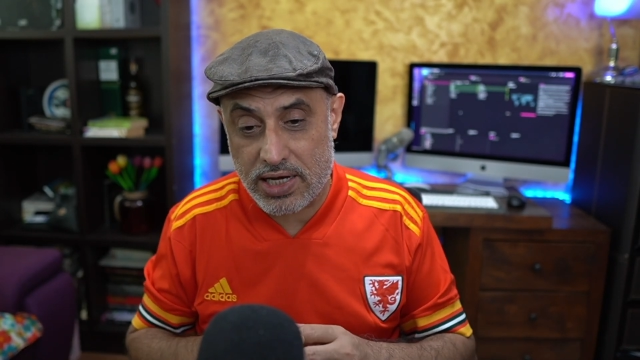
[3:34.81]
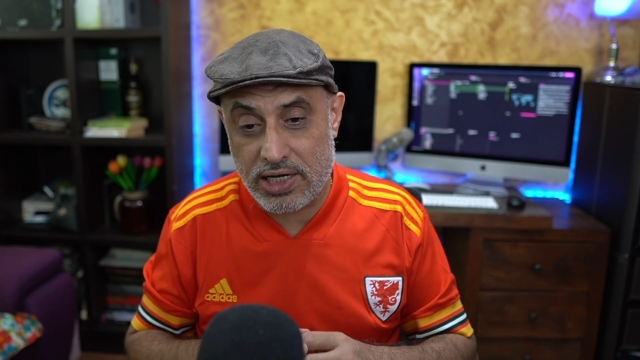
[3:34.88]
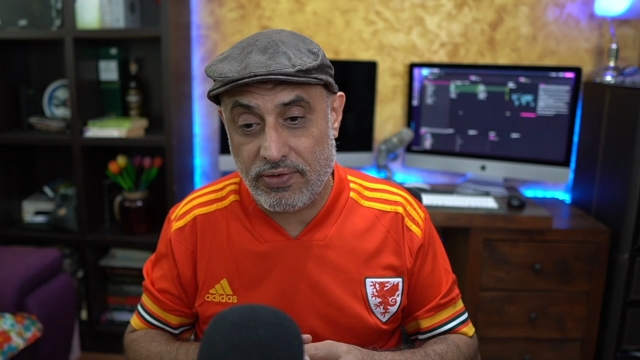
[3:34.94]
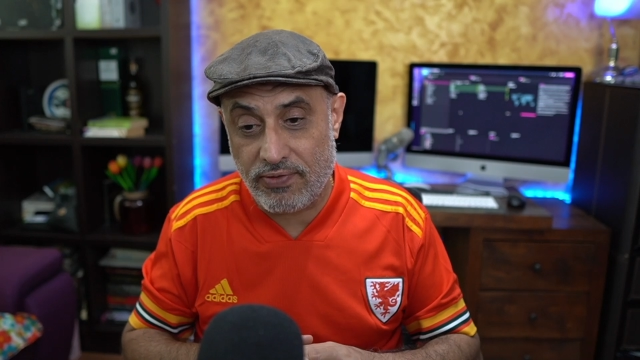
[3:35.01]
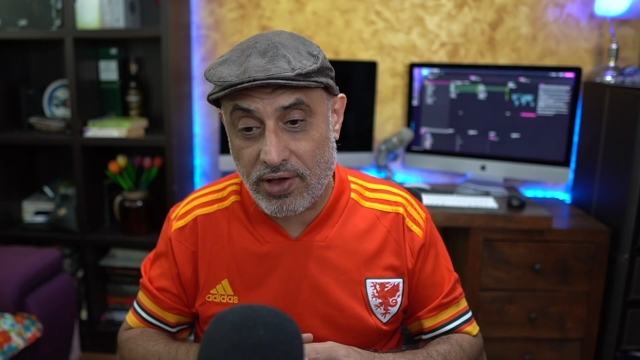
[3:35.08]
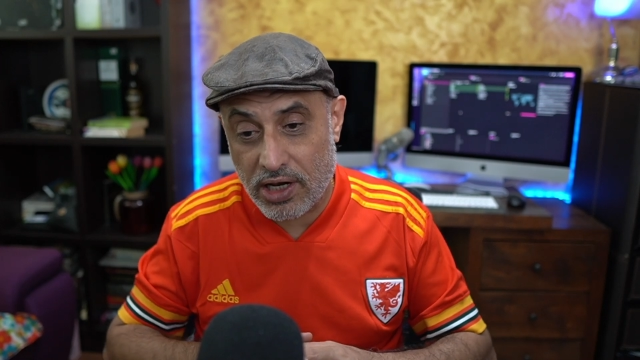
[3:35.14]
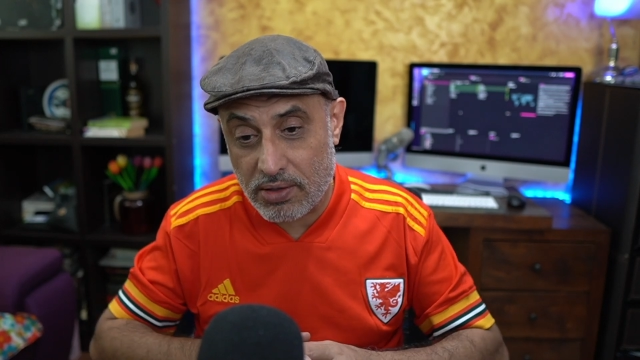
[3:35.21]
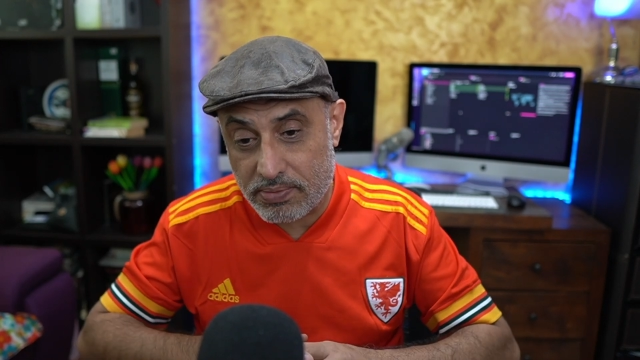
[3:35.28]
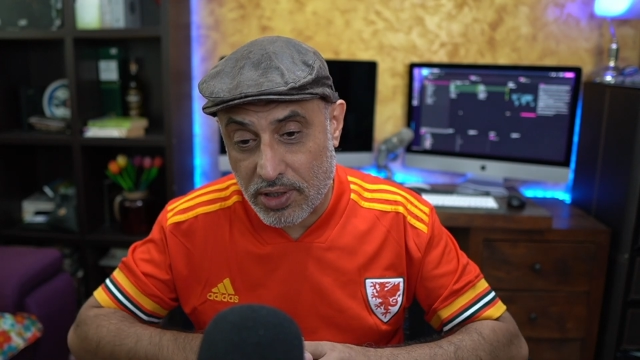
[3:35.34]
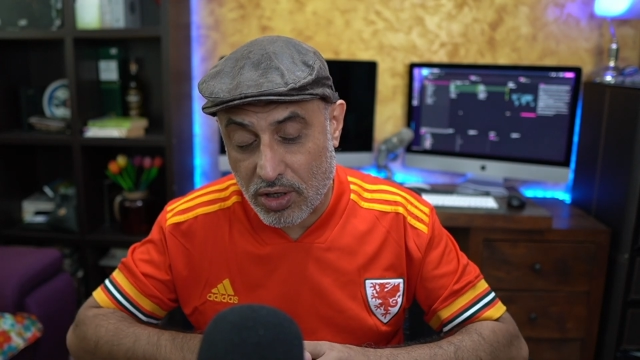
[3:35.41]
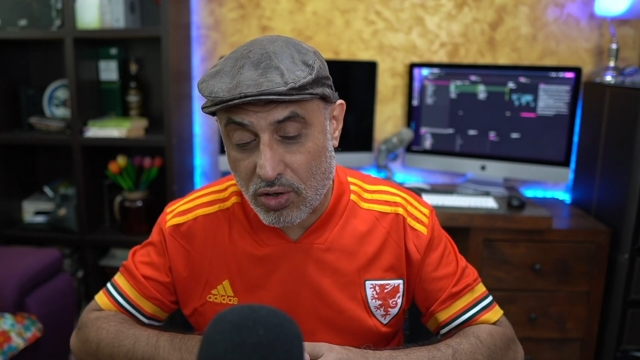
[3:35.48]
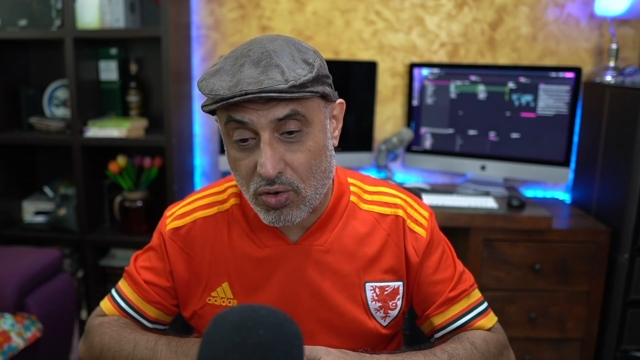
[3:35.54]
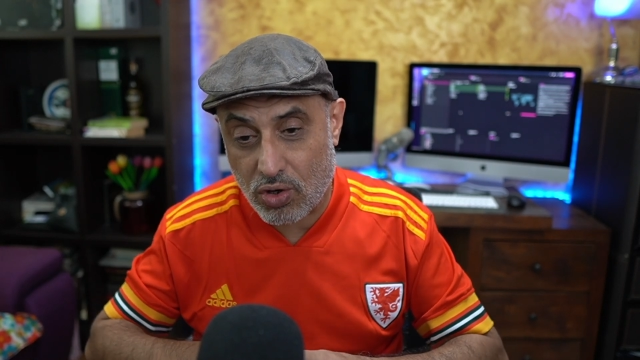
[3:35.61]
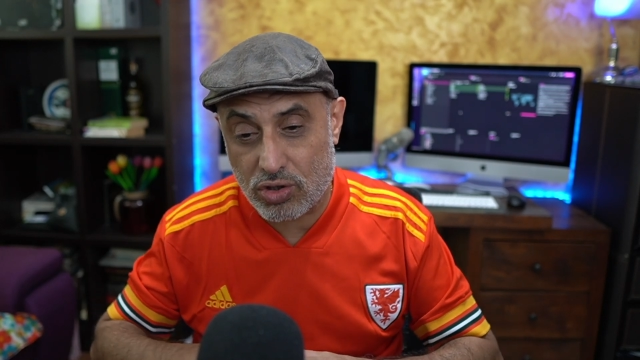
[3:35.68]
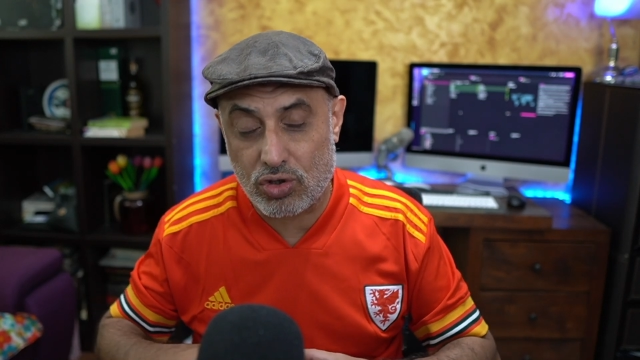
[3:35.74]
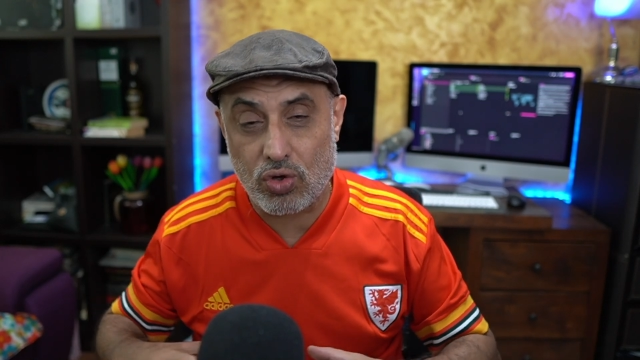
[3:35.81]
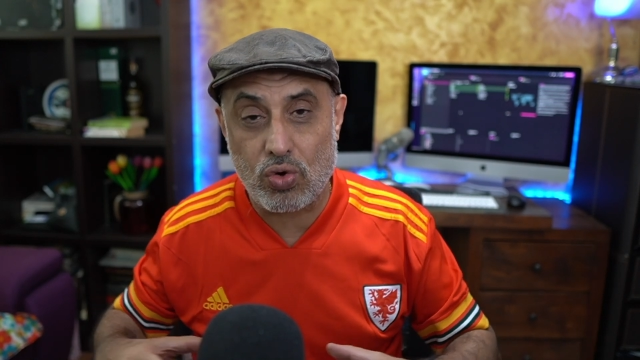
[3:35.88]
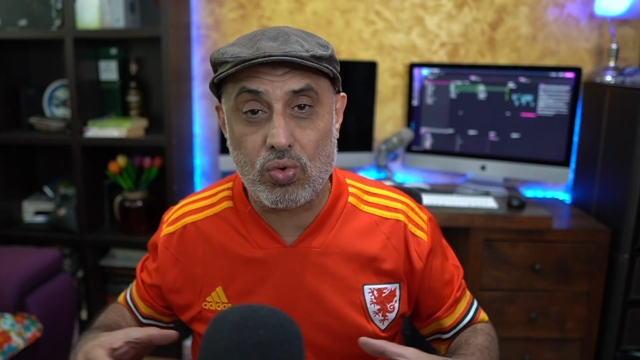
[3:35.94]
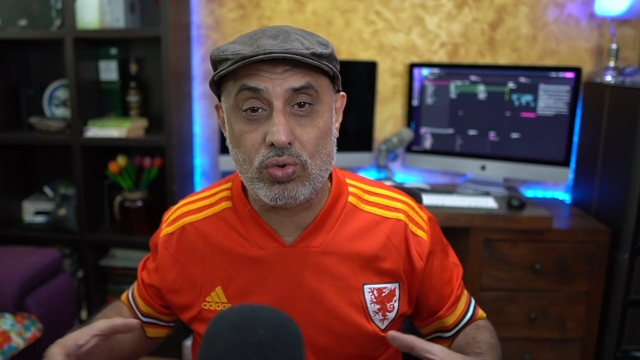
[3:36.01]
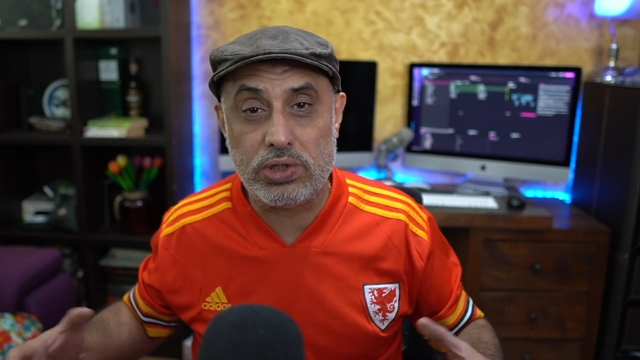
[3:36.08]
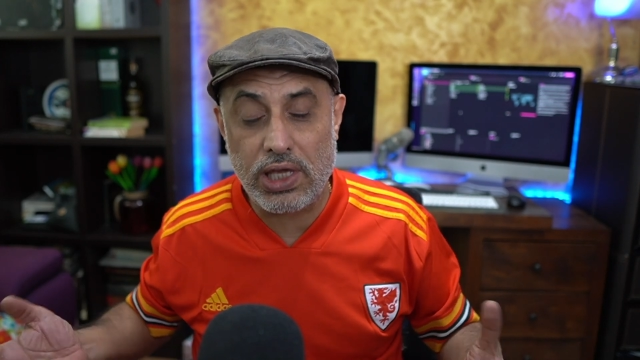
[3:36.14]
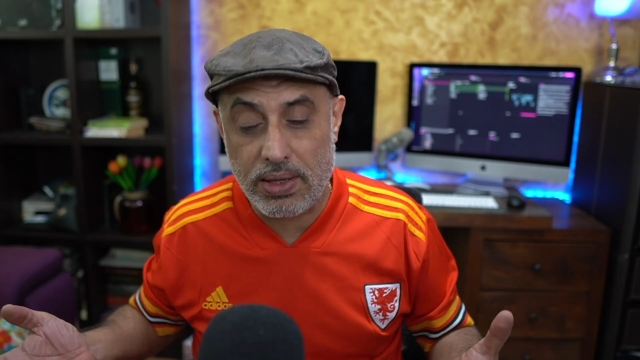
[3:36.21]
developed across the
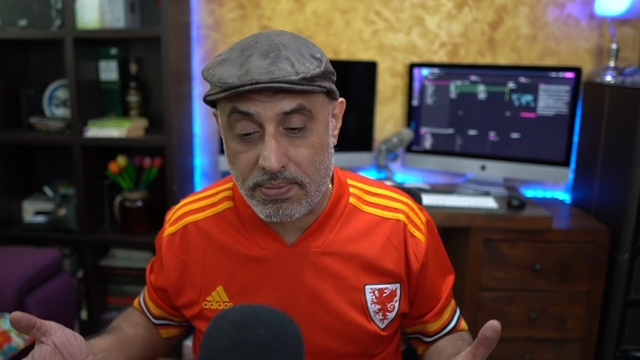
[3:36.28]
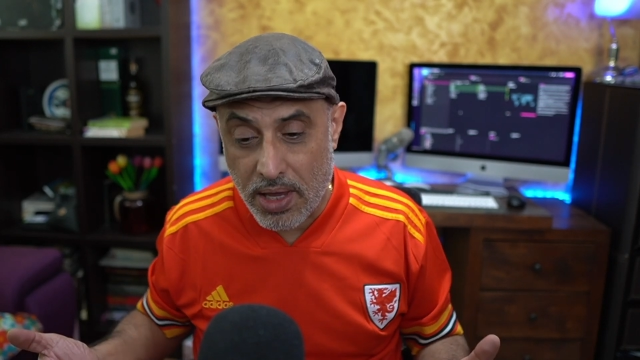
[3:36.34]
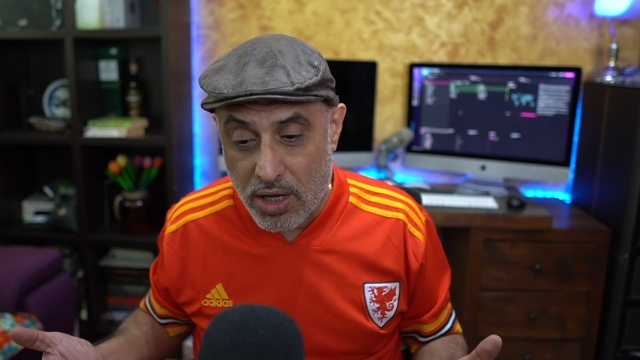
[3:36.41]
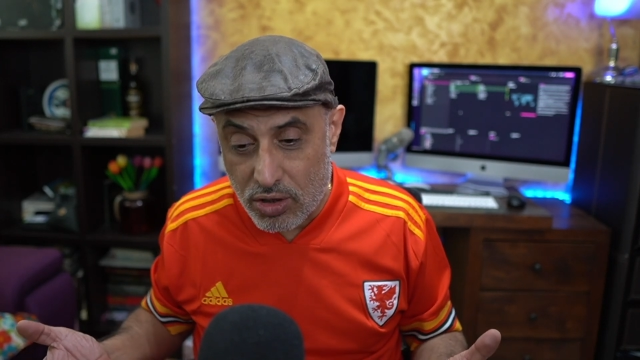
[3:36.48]
whole team.